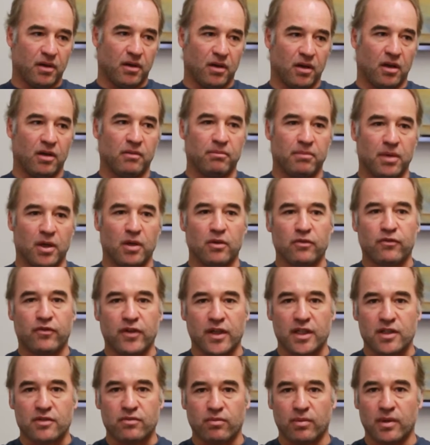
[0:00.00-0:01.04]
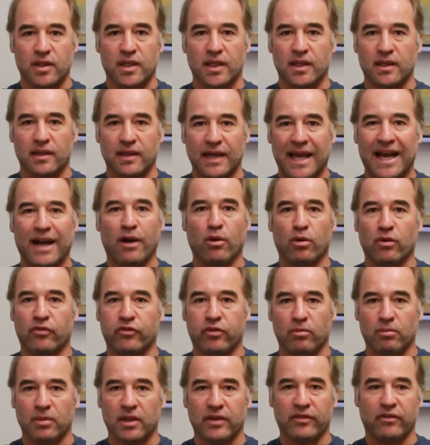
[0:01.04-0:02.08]
on bonefish within an hour
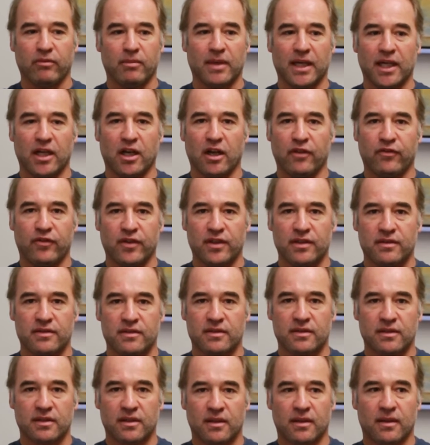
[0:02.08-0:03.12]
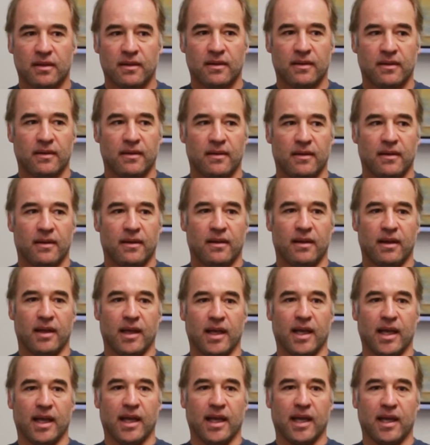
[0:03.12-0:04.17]
from leaving my office
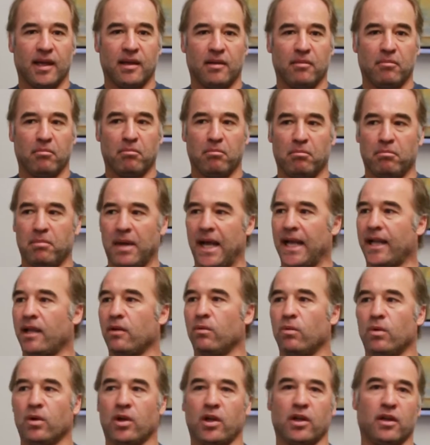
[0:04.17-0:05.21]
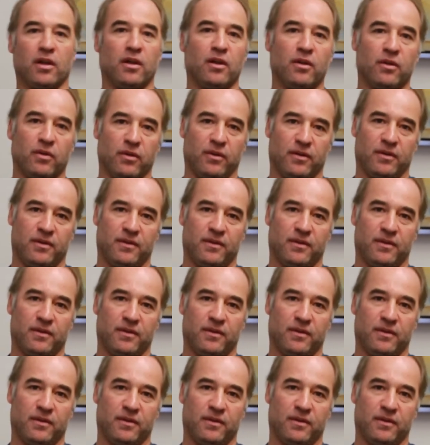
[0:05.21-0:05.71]
and back at work at noon